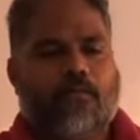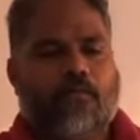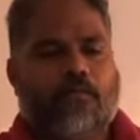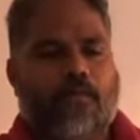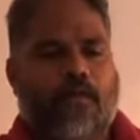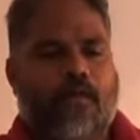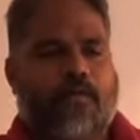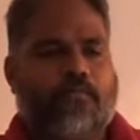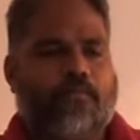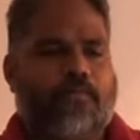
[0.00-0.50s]

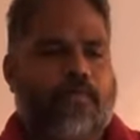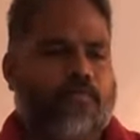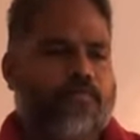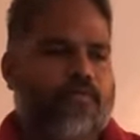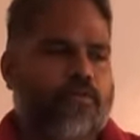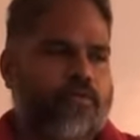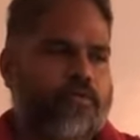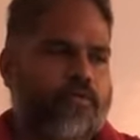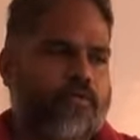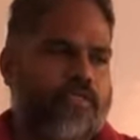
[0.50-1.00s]
But
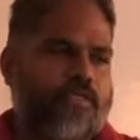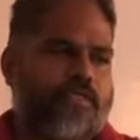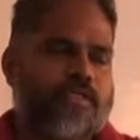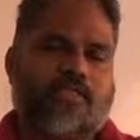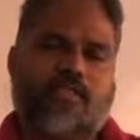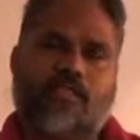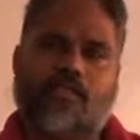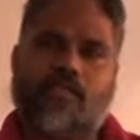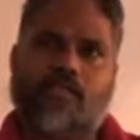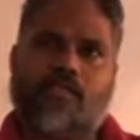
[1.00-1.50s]
before to
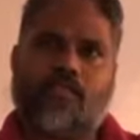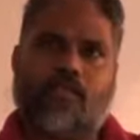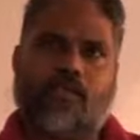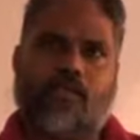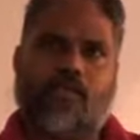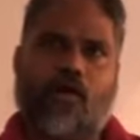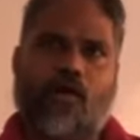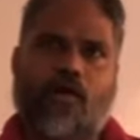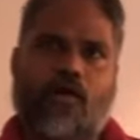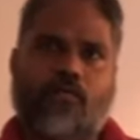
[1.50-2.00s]
discuss the
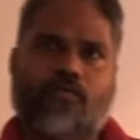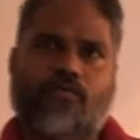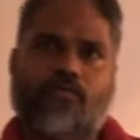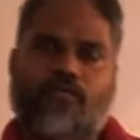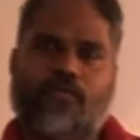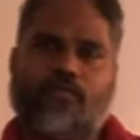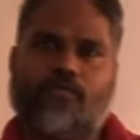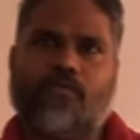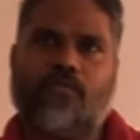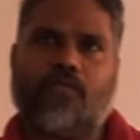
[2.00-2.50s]
law
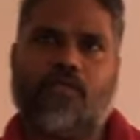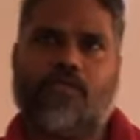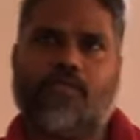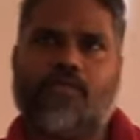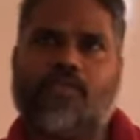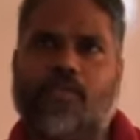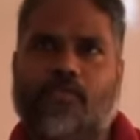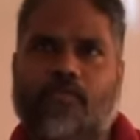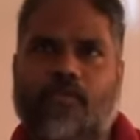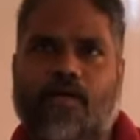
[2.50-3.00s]
of
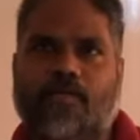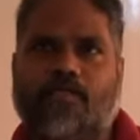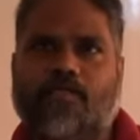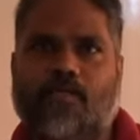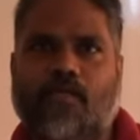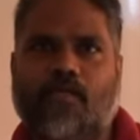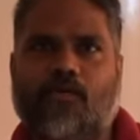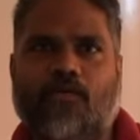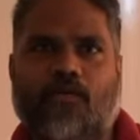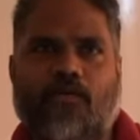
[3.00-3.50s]
diminishing
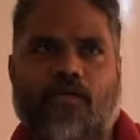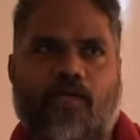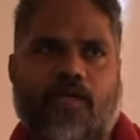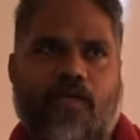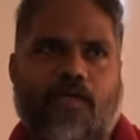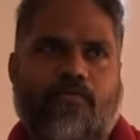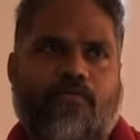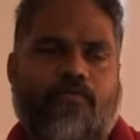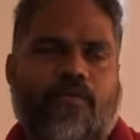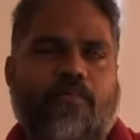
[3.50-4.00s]
marginal
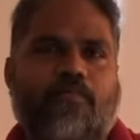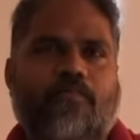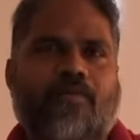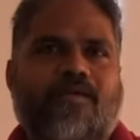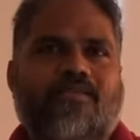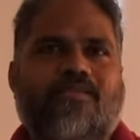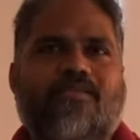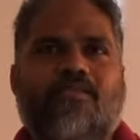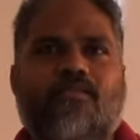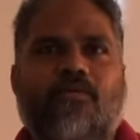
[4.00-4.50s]
utility, we
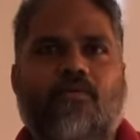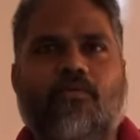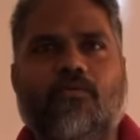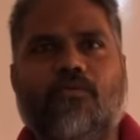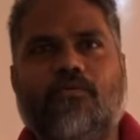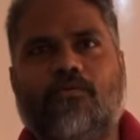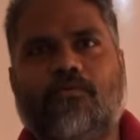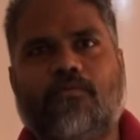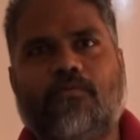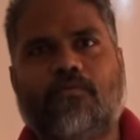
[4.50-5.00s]
must
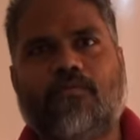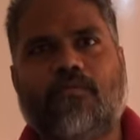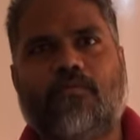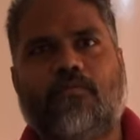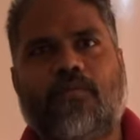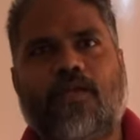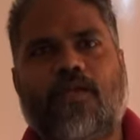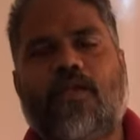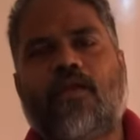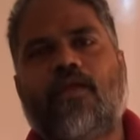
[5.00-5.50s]
know the
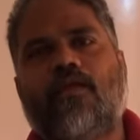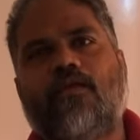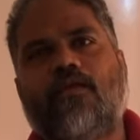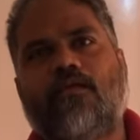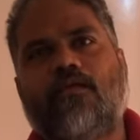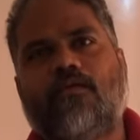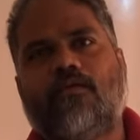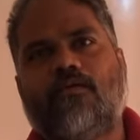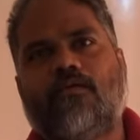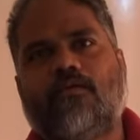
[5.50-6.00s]

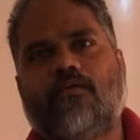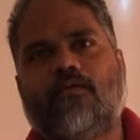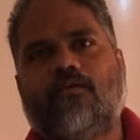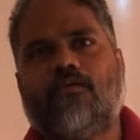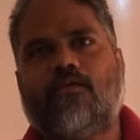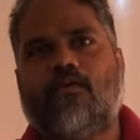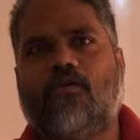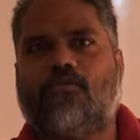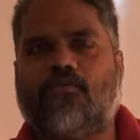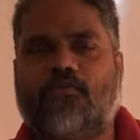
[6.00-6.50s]
meaning
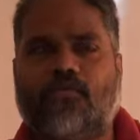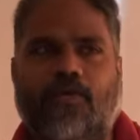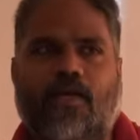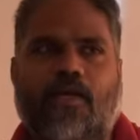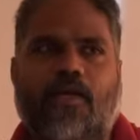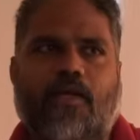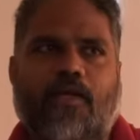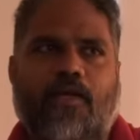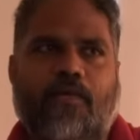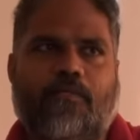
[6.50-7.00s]
of
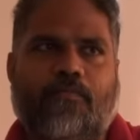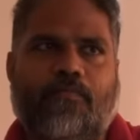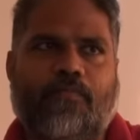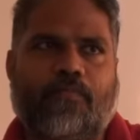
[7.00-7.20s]
utility.